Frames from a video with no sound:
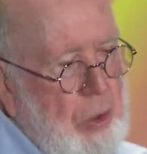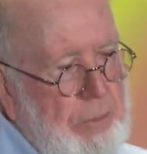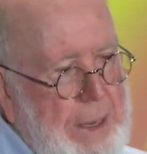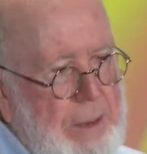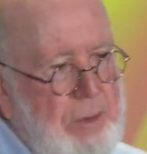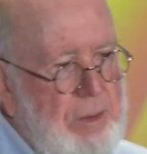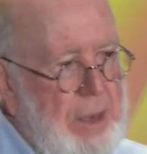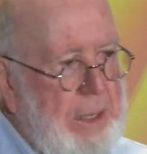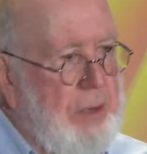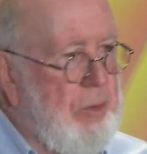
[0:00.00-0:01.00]
ran as a
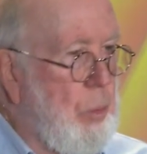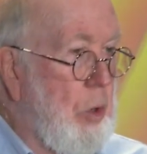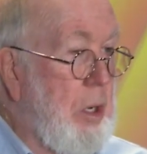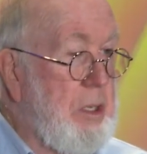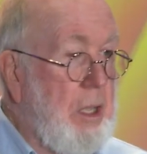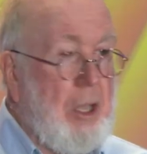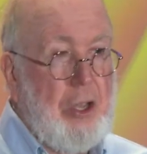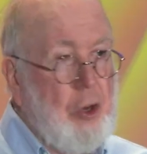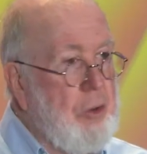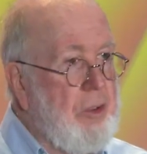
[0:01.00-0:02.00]
scientist worked,
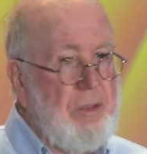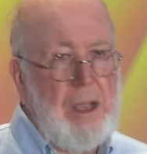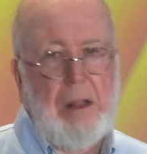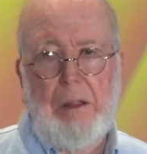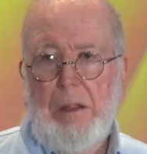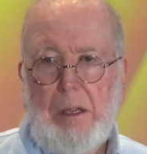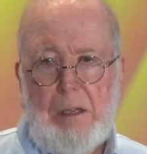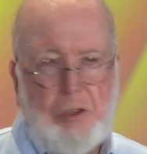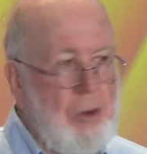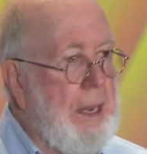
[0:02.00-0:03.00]
you're just not
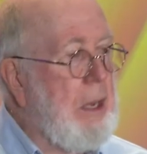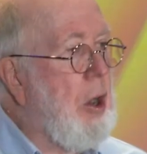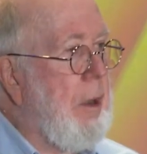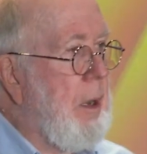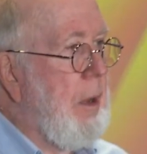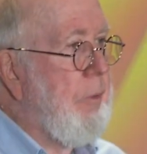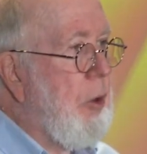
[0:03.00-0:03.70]
trying hard enough.